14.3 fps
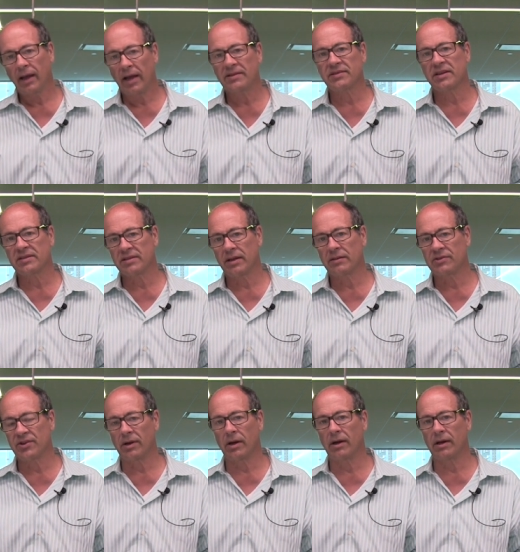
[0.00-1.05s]
as I
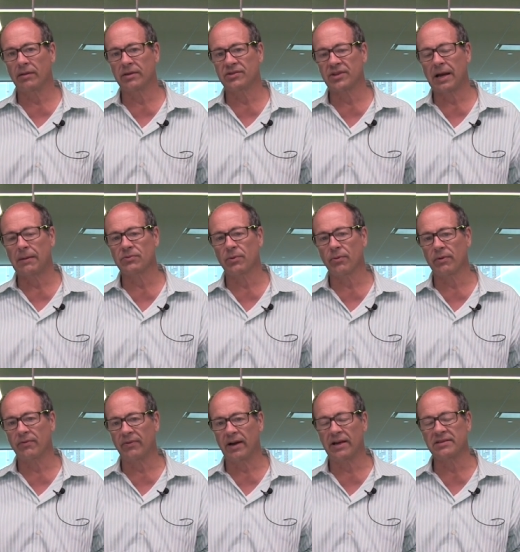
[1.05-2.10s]
said, uh, the jobs were
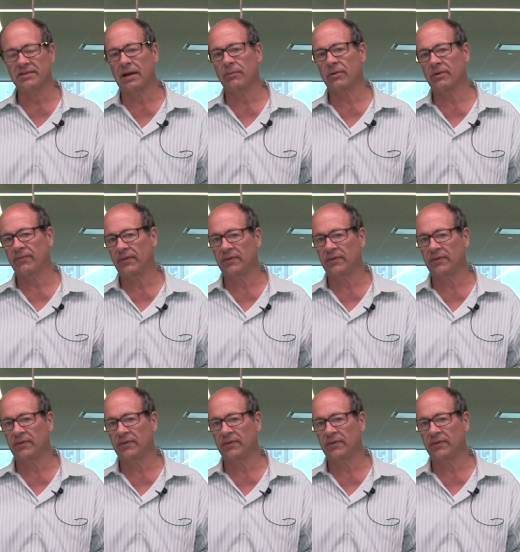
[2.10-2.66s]
revised downward